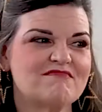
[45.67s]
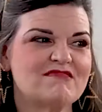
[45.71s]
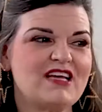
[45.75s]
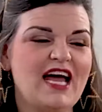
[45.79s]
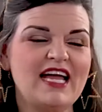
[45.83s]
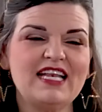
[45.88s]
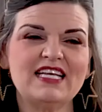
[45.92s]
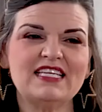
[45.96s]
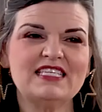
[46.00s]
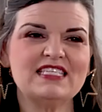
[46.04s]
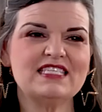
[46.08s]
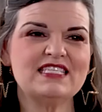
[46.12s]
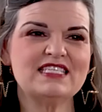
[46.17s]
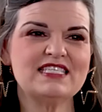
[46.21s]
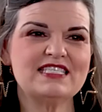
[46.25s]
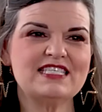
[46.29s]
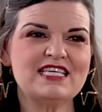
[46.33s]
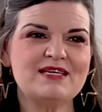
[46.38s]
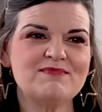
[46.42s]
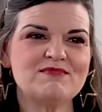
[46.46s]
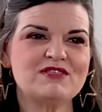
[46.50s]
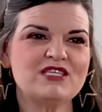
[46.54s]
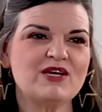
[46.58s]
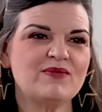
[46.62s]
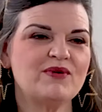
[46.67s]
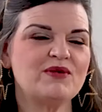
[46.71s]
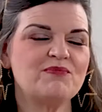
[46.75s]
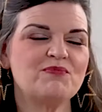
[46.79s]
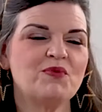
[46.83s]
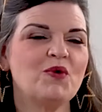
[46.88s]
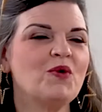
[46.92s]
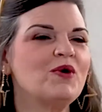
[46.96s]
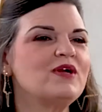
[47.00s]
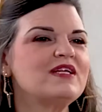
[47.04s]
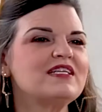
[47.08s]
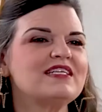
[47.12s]
kind of didn't seem so
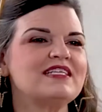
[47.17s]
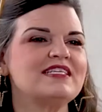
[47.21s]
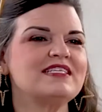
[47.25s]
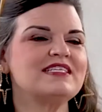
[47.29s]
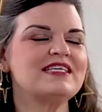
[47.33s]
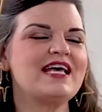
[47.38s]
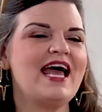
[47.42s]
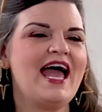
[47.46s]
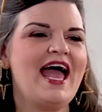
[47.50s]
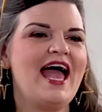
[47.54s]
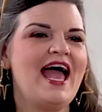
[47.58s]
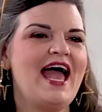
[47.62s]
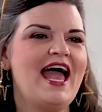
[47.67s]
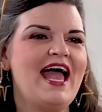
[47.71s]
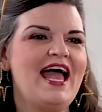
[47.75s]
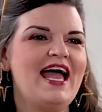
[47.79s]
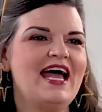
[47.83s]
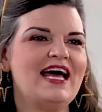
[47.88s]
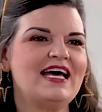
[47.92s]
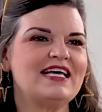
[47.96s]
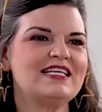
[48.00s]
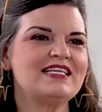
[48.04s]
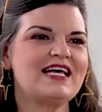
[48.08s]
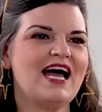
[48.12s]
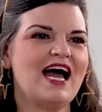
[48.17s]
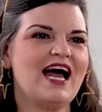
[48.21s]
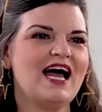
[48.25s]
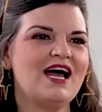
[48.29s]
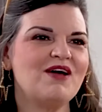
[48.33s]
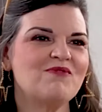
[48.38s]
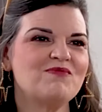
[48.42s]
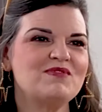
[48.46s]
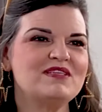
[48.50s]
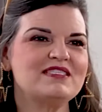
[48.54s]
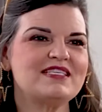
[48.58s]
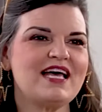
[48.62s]
important. And
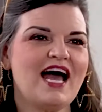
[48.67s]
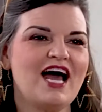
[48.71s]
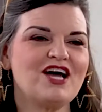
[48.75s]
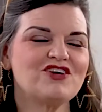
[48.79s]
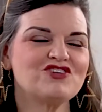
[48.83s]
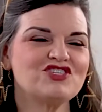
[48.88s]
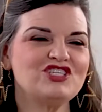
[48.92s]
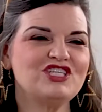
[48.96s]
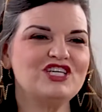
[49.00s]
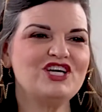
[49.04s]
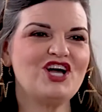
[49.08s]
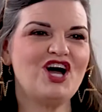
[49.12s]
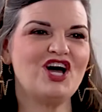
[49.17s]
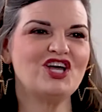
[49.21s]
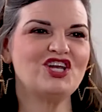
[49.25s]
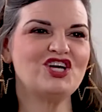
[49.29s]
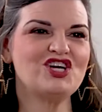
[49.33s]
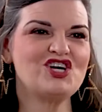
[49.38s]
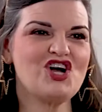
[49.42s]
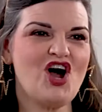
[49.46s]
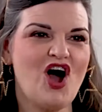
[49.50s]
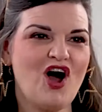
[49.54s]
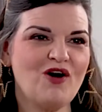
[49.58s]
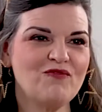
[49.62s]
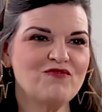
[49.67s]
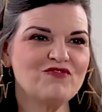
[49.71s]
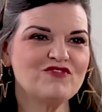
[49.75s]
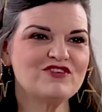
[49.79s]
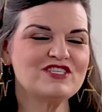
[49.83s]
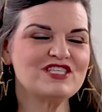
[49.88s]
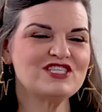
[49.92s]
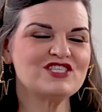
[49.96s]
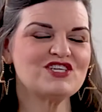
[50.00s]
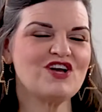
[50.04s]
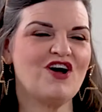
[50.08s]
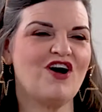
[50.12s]
I was actually on a
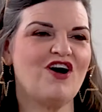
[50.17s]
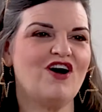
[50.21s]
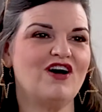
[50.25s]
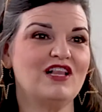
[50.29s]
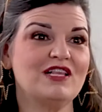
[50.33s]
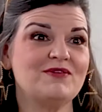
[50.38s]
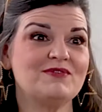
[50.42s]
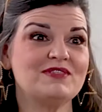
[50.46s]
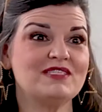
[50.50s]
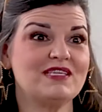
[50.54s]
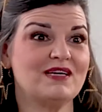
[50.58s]
conference call. It was